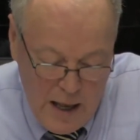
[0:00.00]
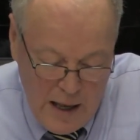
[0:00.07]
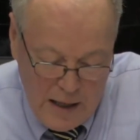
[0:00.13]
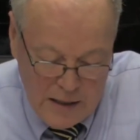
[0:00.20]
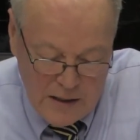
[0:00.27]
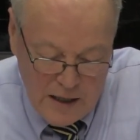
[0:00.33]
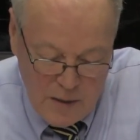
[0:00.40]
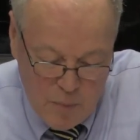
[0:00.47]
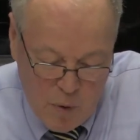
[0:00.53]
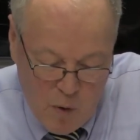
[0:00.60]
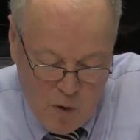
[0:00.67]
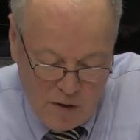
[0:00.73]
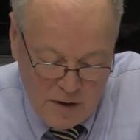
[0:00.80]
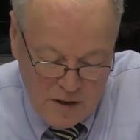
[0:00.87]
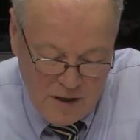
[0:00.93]
is the
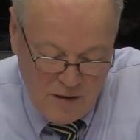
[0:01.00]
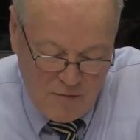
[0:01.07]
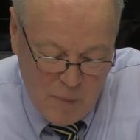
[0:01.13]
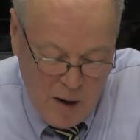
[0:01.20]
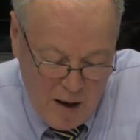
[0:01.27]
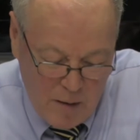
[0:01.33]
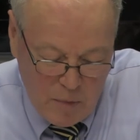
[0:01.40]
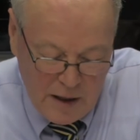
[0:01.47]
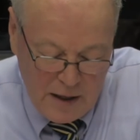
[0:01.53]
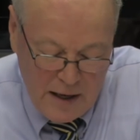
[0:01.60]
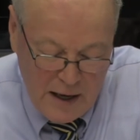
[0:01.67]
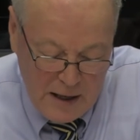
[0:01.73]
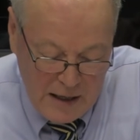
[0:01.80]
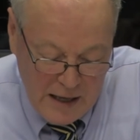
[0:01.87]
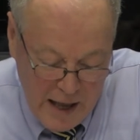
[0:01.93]
importance of public
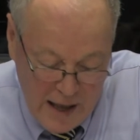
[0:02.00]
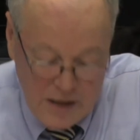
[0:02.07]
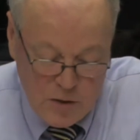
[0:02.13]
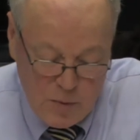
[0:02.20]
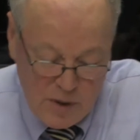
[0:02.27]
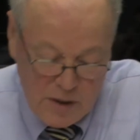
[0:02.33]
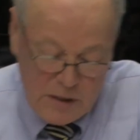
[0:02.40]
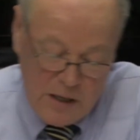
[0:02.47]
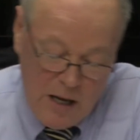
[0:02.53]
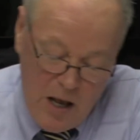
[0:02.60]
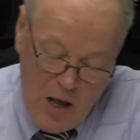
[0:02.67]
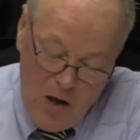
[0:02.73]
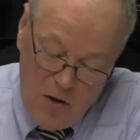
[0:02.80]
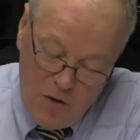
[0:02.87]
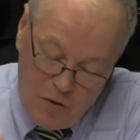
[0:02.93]
engagement
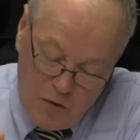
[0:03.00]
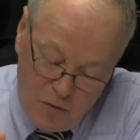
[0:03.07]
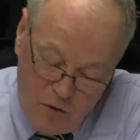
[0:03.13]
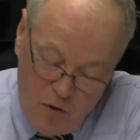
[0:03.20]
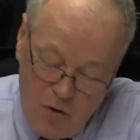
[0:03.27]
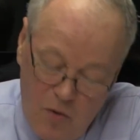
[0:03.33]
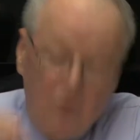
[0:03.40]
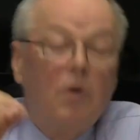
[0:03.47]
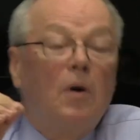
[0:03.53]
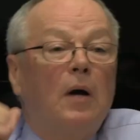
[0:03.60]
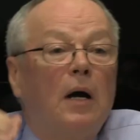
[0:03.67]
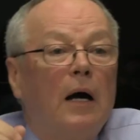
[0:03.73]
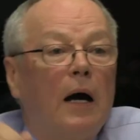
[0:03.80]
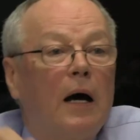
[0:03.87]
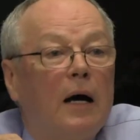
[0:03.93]
through
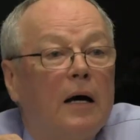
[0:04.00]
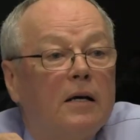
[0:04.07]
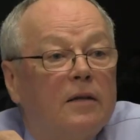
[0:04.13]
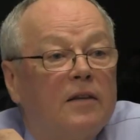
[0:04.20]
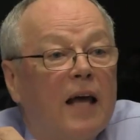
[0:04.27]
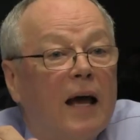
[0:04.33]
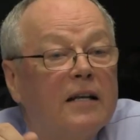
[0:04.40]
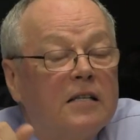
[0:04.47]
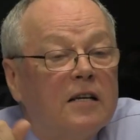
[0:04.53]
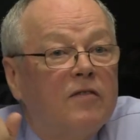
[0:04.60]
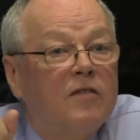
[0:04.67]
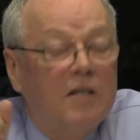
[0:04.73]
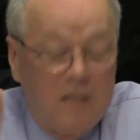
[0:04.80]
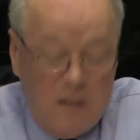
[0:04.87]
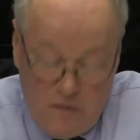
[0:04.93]
the
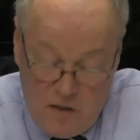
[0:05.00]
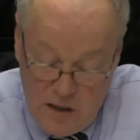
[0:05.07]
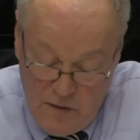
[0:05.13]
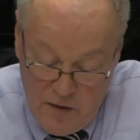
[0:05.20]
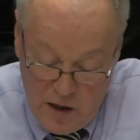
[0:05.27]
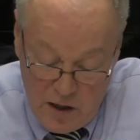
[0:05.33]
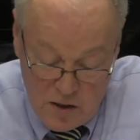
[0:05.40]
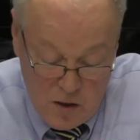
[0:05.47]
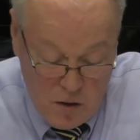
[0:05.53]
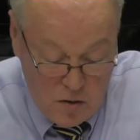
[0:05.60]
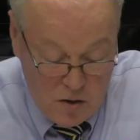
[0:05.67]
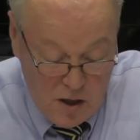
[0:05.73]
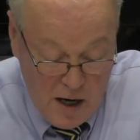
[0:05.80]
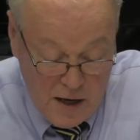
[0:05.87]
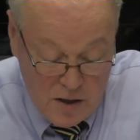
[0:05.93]
activities of civic
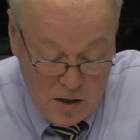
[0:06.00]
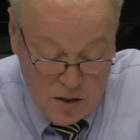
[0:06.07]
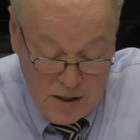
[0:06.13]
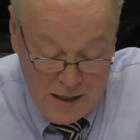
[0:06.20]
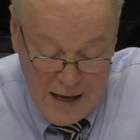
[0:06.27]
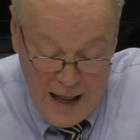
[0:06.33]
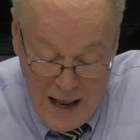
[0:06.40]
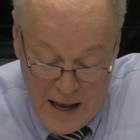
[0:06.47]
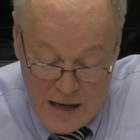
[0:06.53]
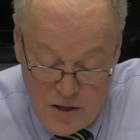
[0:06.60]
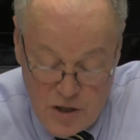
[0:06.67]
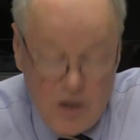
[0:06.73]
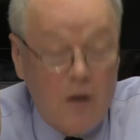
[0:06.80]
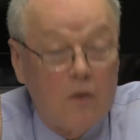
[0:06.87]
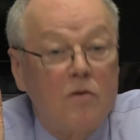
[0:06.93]
associations and
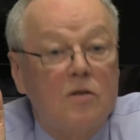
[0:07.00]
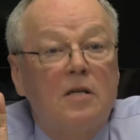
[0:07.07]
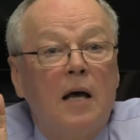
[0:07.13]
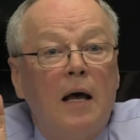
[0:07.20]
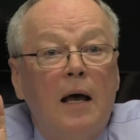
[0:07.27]
NGOs,